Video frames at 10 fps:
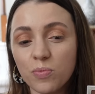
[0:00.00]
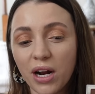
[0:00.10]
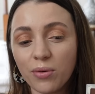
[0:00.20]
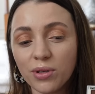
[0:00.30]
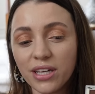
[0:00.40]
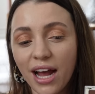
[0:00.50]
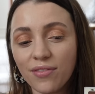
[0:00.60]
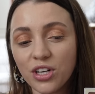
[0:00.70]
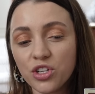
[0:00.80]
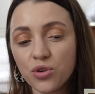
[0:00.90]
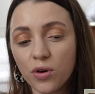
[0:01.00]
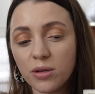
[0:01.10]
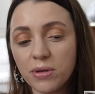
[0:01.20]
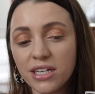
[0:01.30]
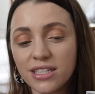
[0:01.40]
but I really haven't
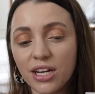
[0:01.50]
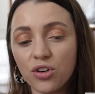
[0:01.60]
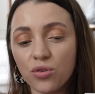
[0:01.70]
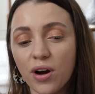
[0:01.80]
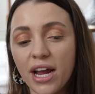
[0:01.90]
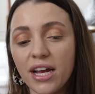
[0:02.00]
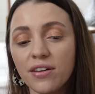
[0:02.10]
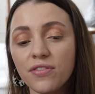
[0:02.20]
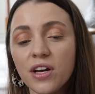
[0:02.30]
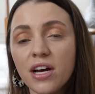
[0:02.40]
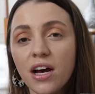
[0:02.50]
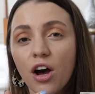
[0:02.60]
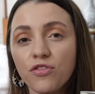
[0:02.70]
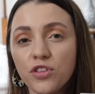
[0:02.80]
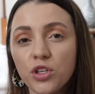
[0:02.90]
enjoyed because I crave
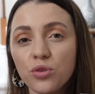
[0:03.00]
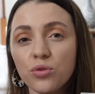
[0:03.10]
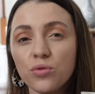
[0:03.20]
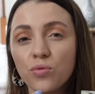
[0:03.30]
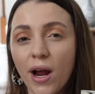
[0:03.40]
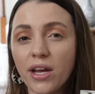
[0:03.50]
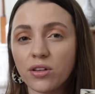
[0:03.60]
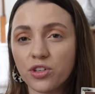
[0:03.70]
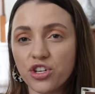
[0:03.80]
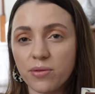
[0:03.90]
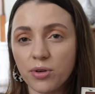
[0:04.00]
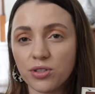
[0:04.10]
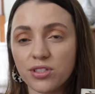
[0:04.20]
a few regular shimmers.